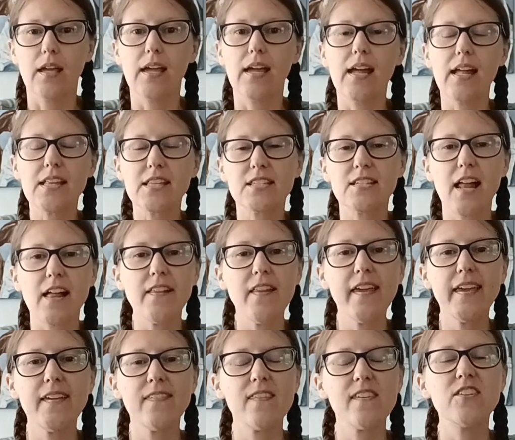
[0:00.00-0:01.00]
It's not
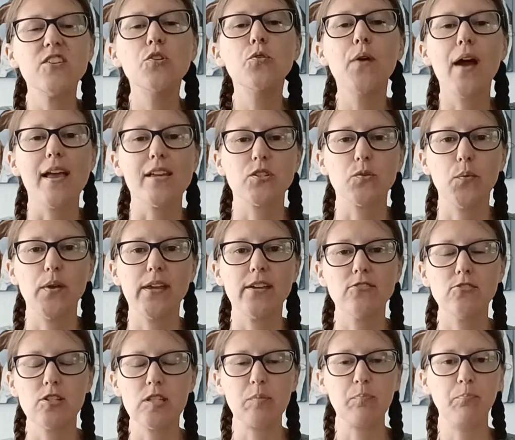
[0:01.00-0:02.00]
like in the US where you can
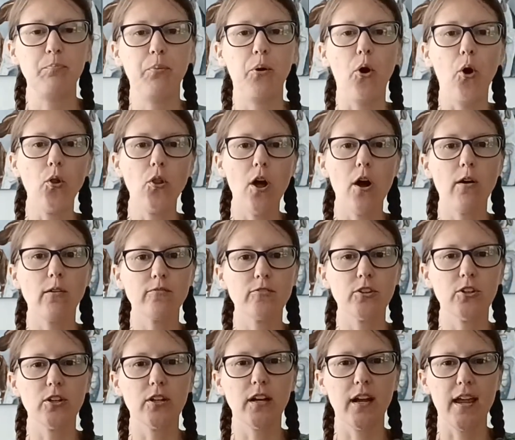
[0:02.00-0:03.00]
just pull
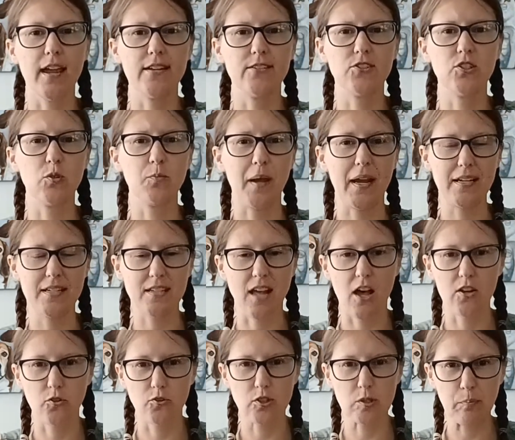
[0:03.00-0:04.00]
over into
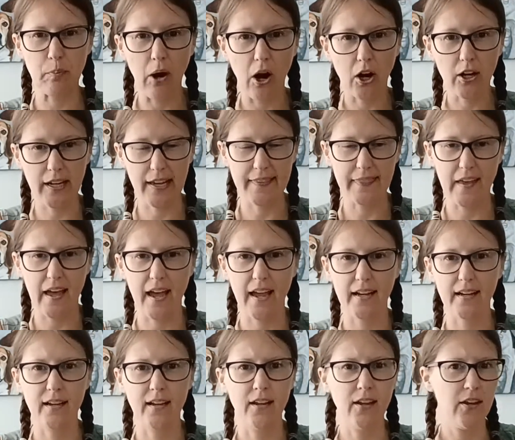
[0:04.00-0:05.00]
McDonald's parking lot,
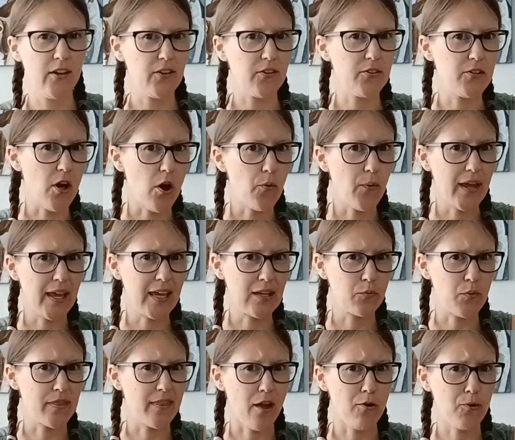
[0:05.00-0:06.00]
go in
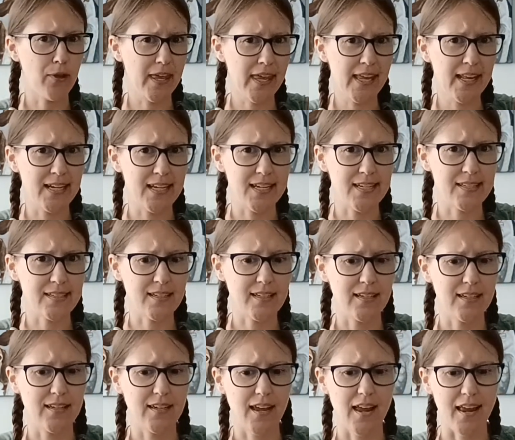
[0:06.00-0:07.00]
without eating,
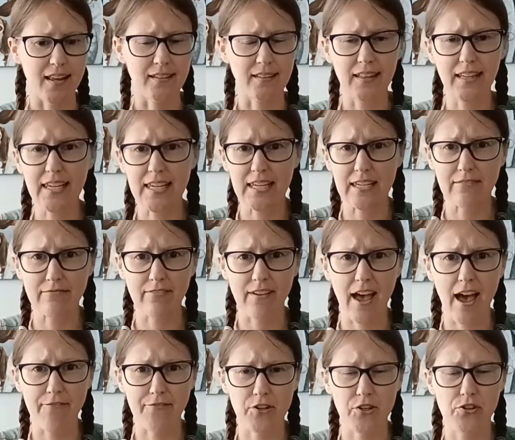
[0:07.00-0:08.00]
and leave
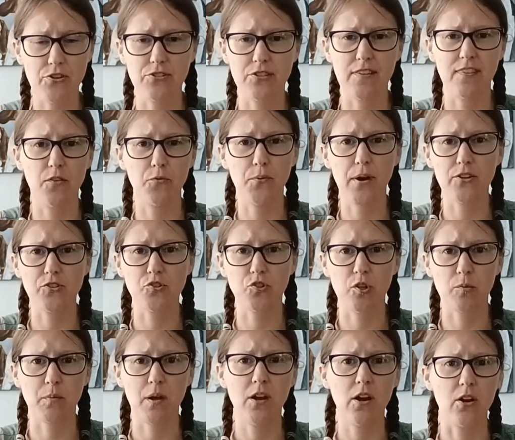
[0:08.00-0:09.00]
after using the
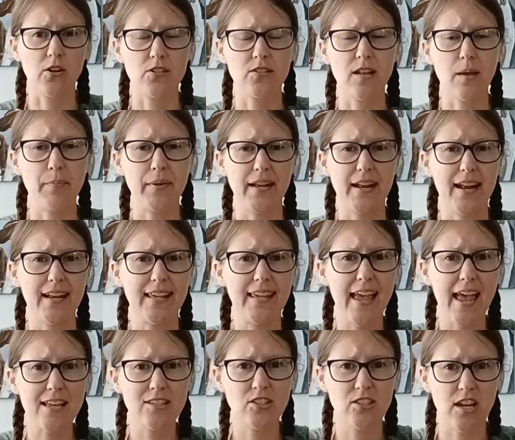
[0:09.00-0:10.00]
restroom, or stopping at a
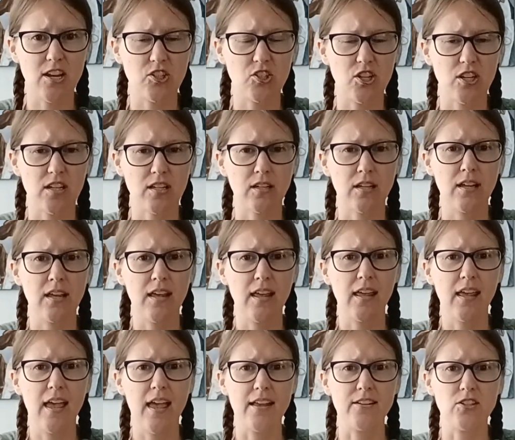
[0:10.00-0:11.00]
gas station
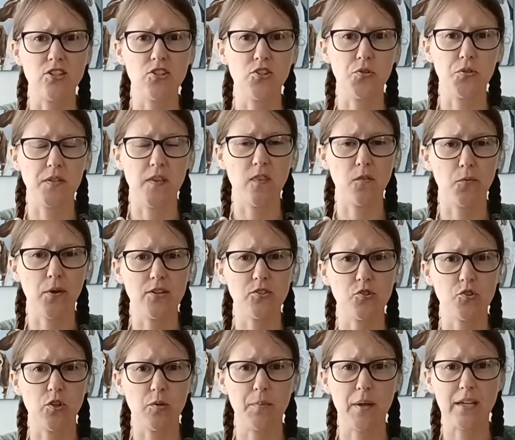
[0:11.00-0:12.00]
and just using the
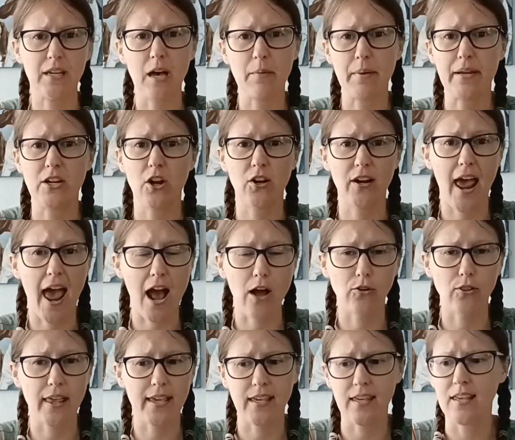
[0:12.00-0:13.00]
restroom and coming on
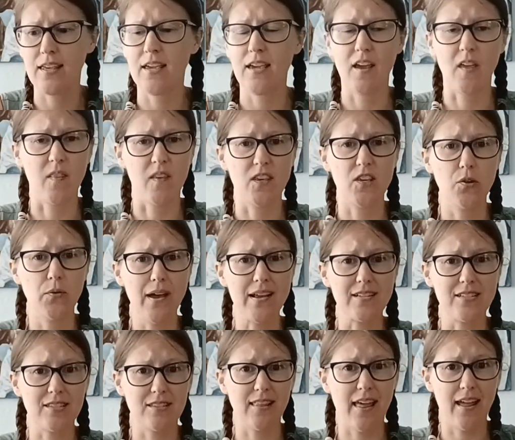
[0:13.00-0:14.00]
out. Like in the
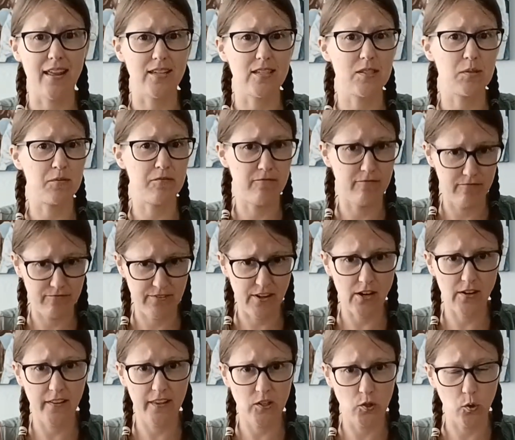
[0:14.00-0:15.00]
US, that is
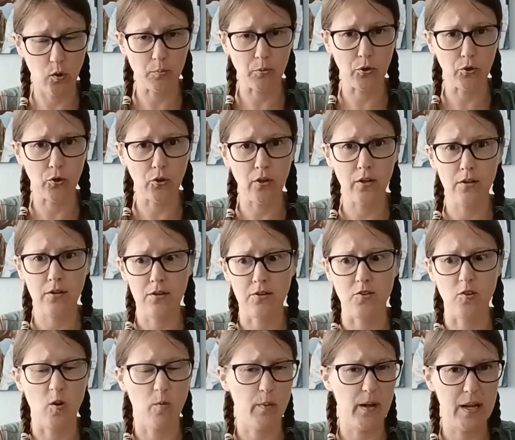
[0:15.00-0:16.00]
fairly normal,
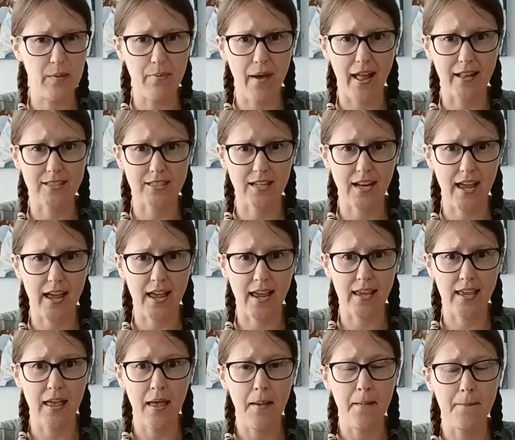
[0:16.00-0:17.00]
nobody bats an
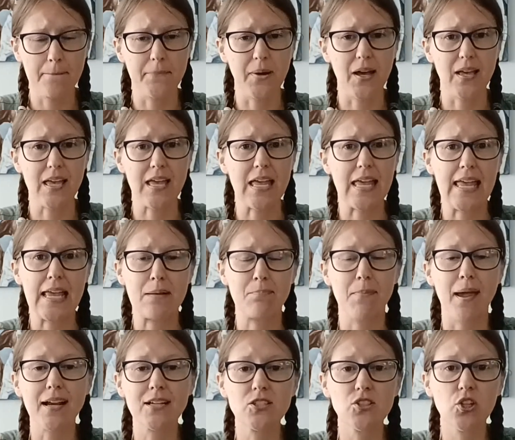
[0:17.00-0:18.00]
eye, but in
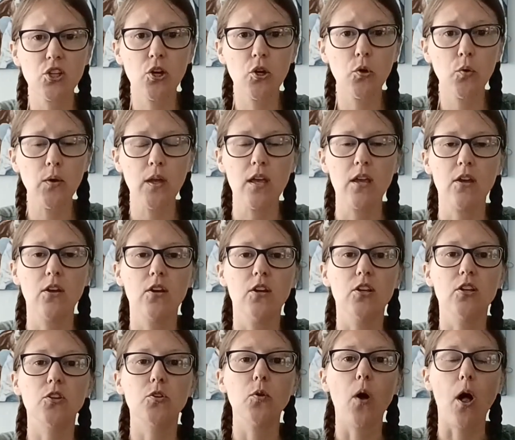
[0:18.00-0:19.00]
Mexico,
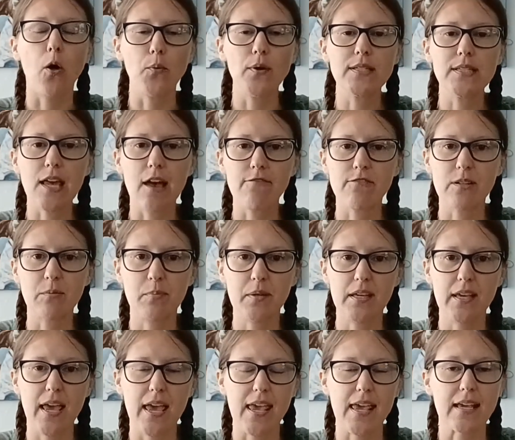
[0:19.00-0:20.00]
you always have to
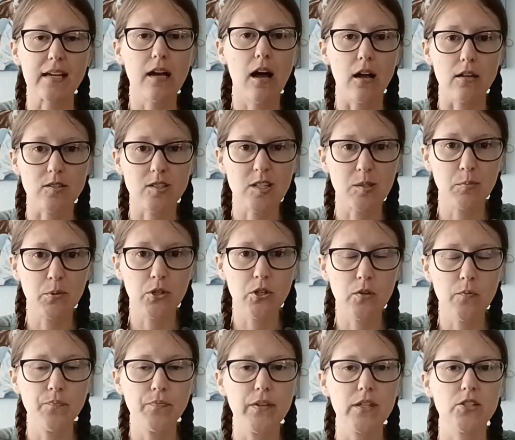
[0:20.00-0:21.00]
be a customer
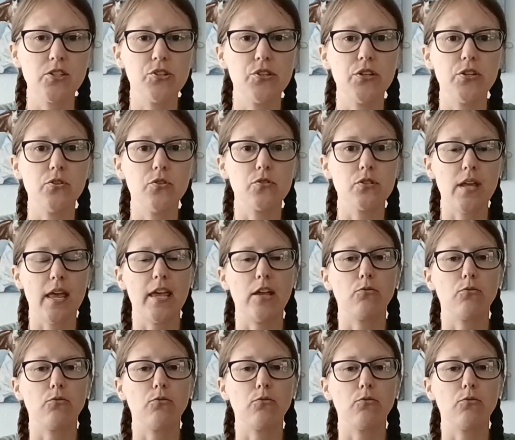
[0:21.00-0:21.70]
to use a